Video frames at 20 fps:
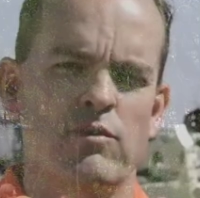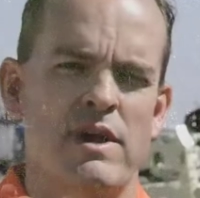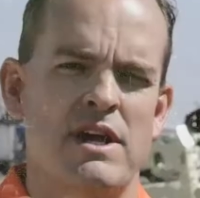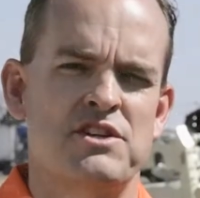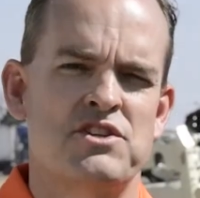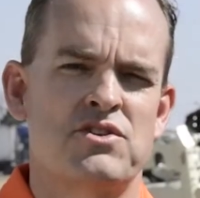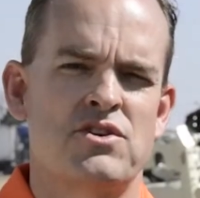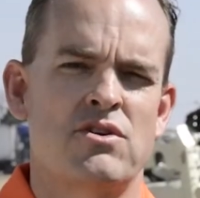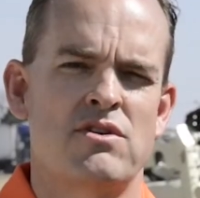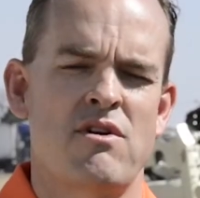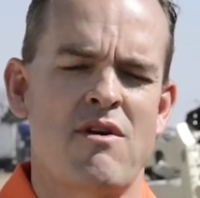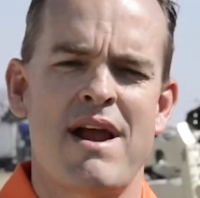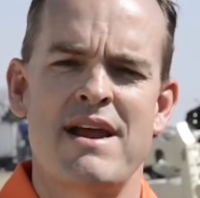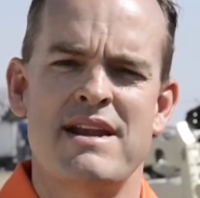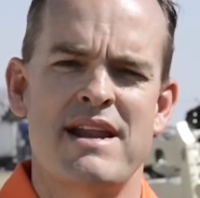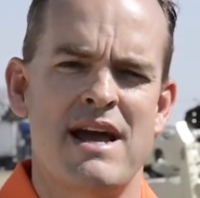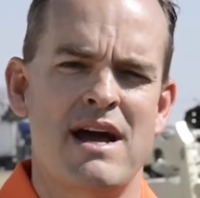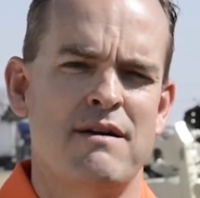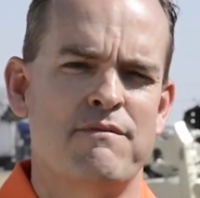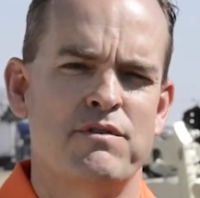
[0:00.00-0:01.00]
register
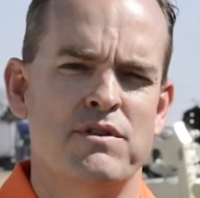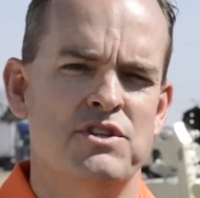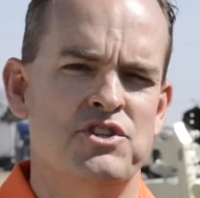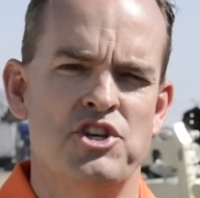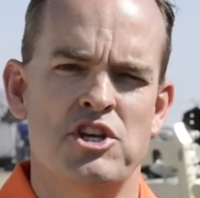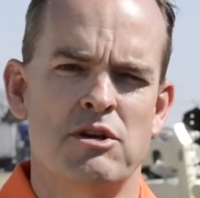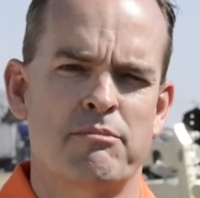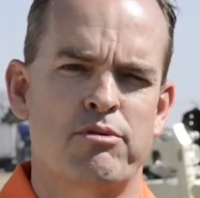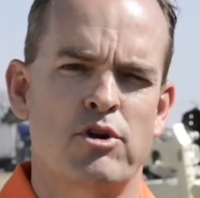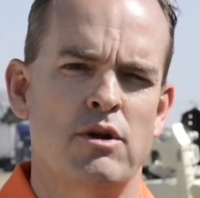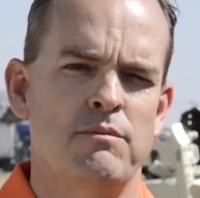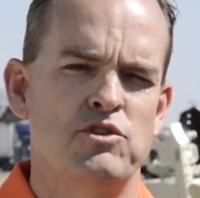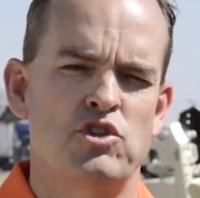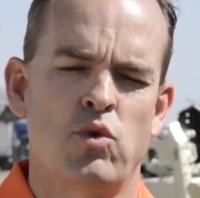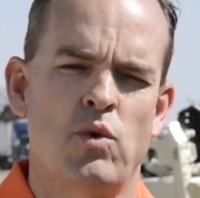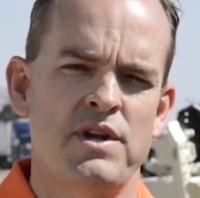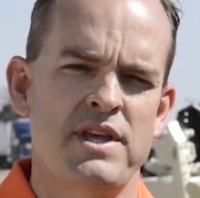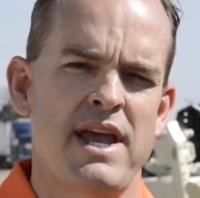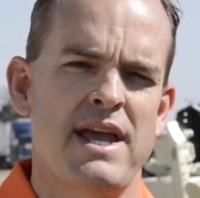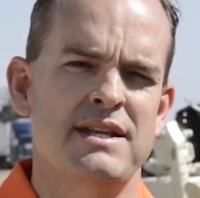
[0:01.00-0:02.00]
right now for the Geoprobe
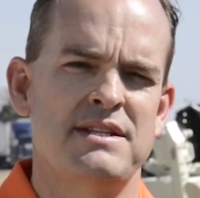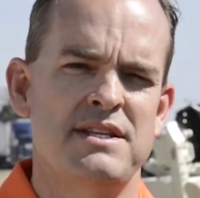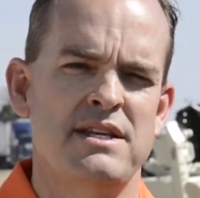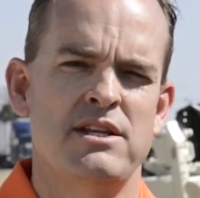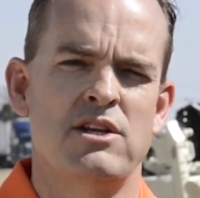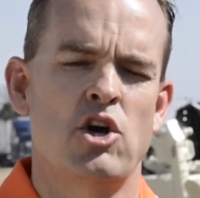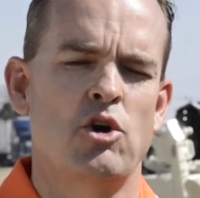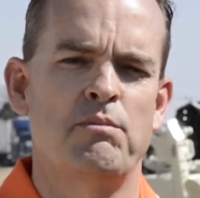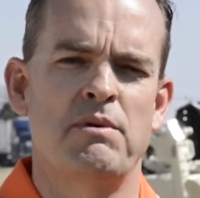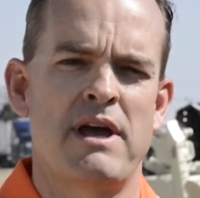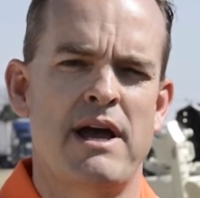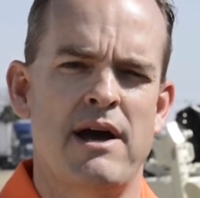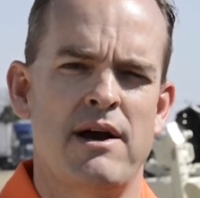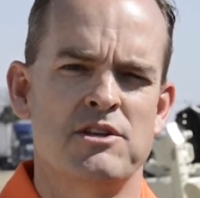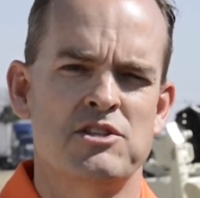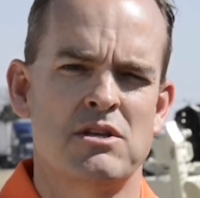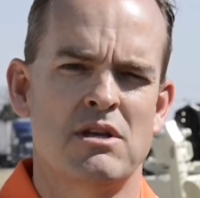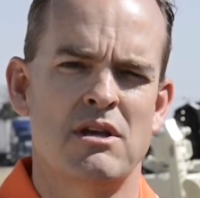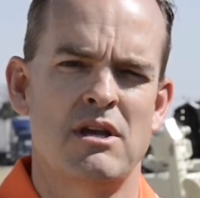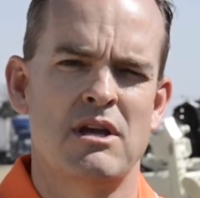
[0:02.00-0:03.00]
2018 Open
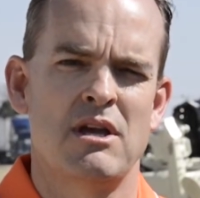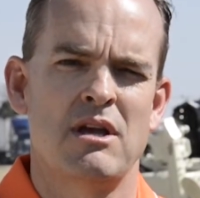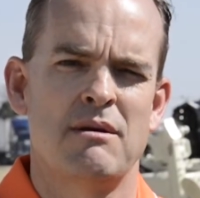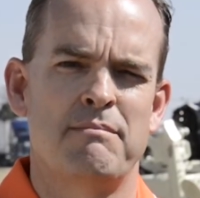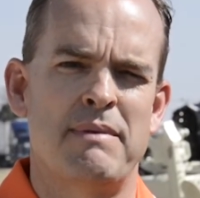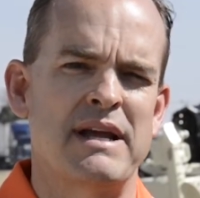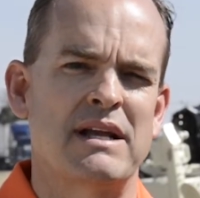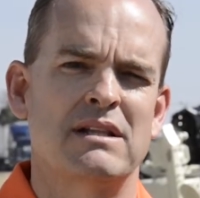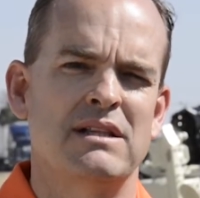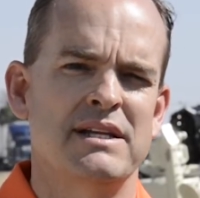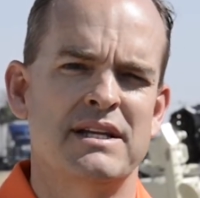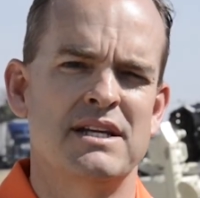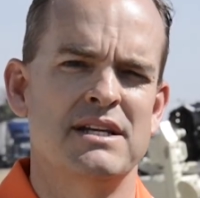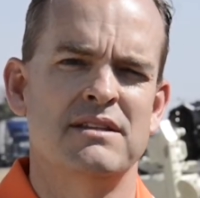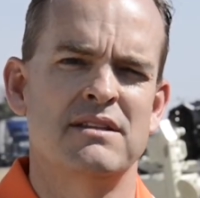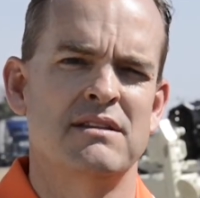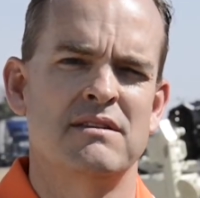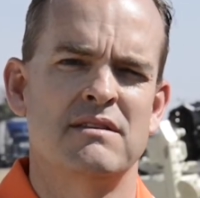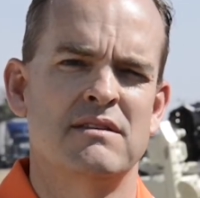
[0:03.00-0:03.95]
House by clicking